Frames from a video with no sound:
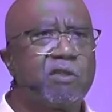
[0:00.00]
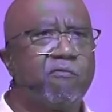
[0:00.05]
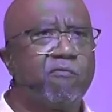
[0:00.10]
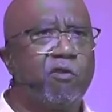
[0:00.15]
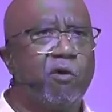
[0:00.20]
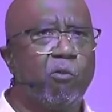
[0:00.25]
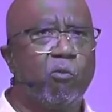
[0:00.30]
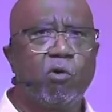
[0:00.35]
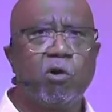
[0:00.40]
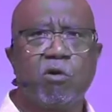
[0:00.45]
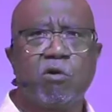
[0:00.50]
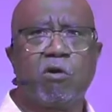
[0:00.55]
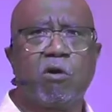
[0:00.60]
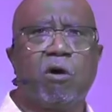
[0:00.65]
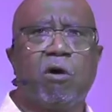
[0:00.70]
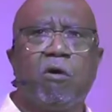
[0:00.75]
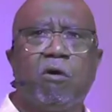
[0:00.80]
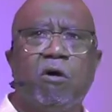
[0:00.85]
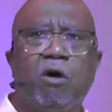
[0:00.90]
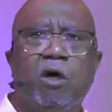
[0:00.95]
of the
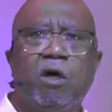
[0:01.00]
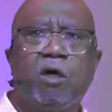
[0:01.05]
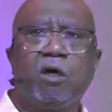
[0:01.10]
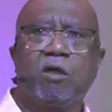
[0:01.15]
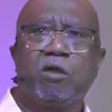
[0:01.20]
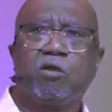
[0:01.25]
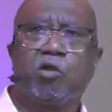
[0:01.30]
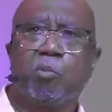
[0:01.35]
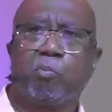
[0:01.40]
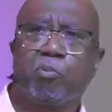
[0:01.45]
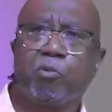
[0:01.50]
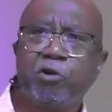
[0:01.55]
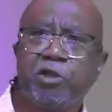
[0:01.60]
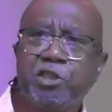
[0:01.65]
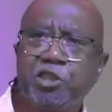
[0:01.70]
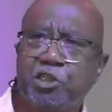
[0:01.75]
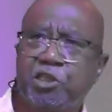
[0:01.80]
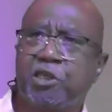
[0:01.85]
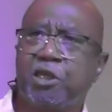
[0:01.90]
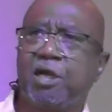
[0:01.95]
world to
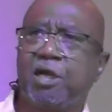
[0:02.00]
preach the